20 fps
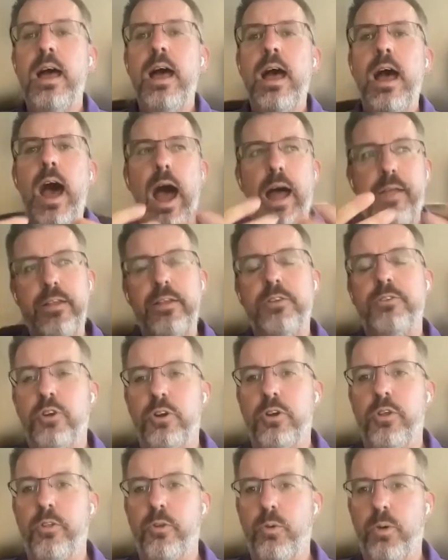I then
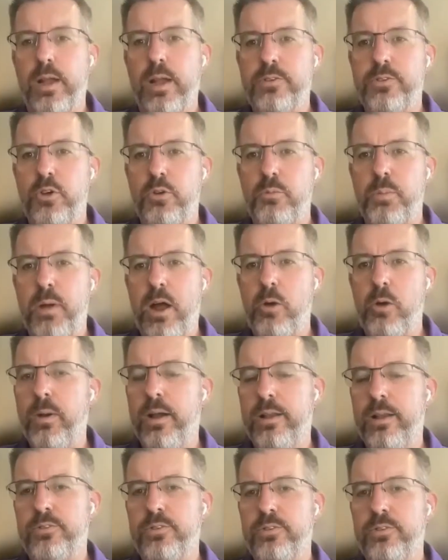turn to the Green Zone Power
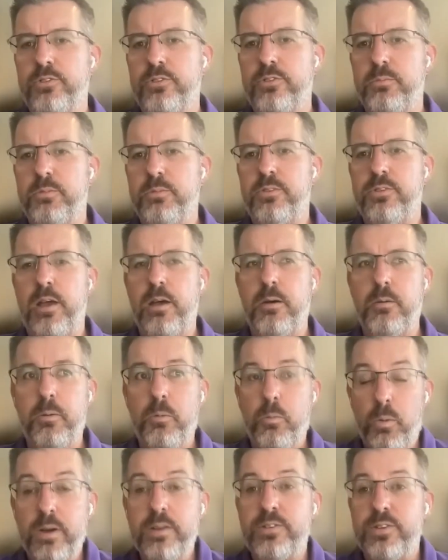Rating System to tell,
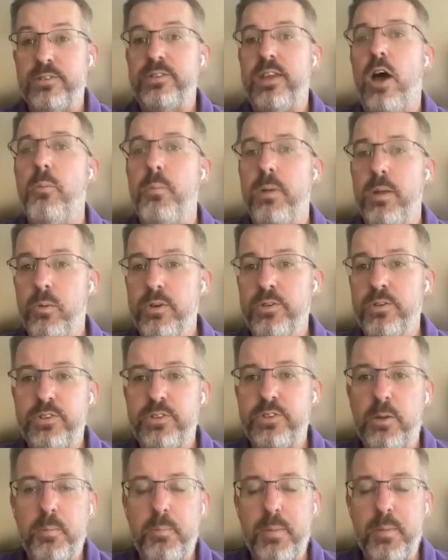what does it tell me? What does
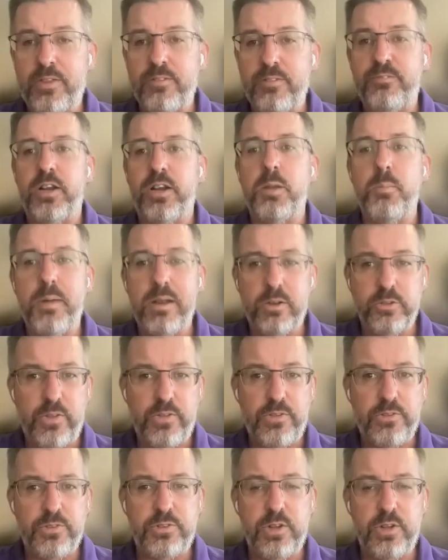it tell me about the
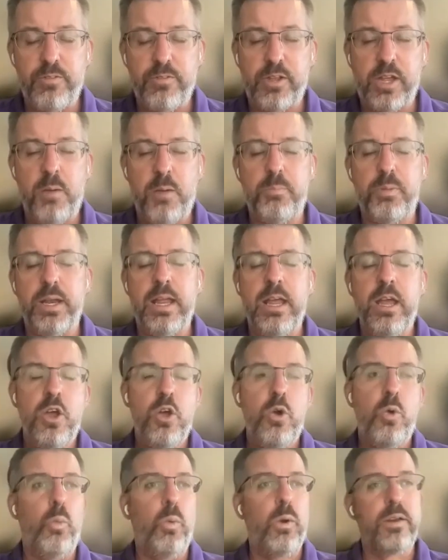fundamentals of the company?
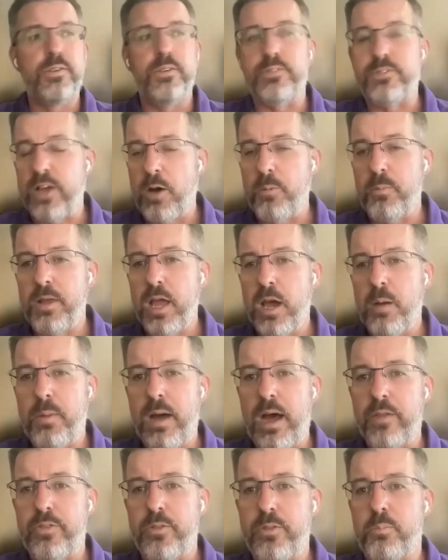What does it tell me
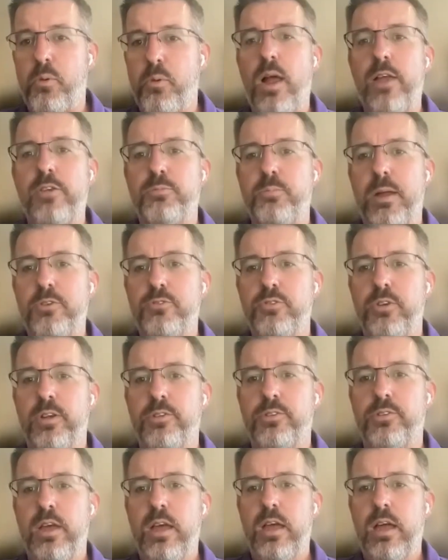about the price
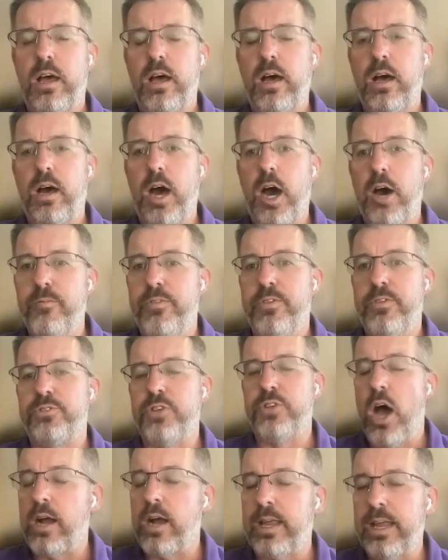metrics of the
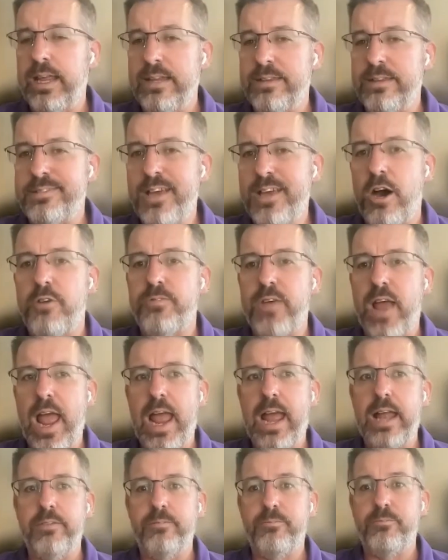stock itself?
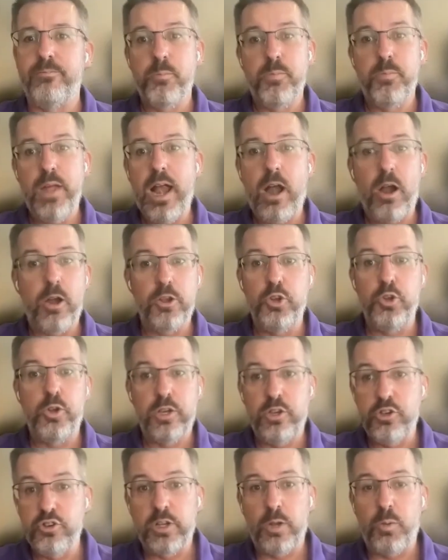And from there, you
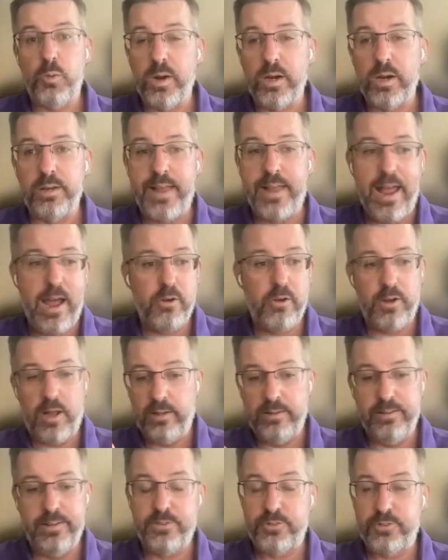can usually whittle down a
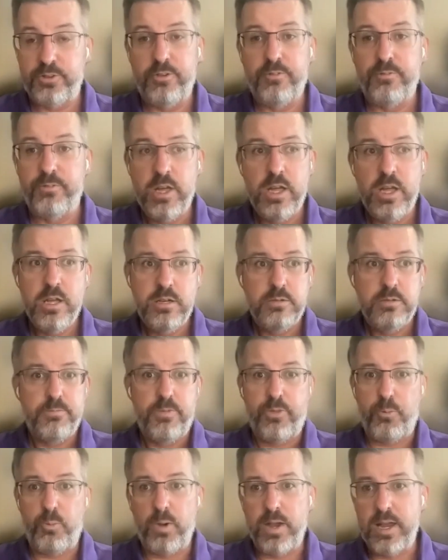list of
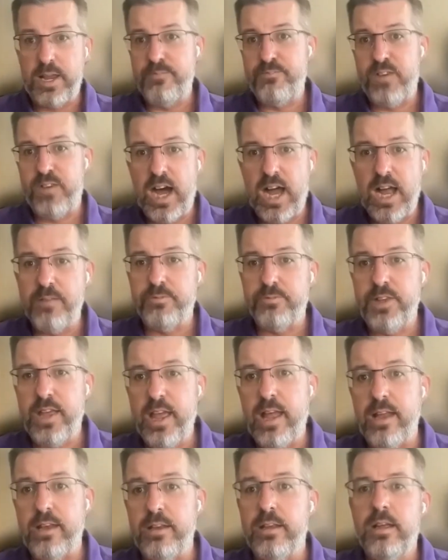3, 5,
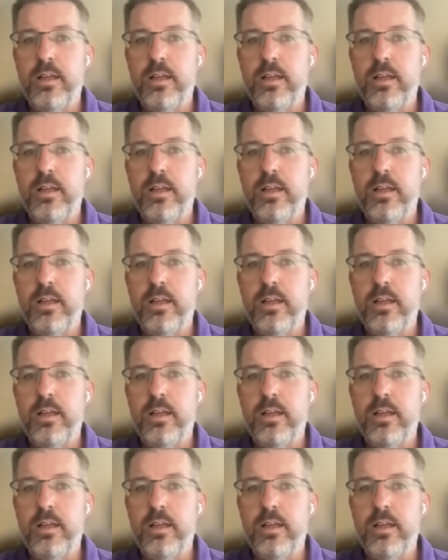10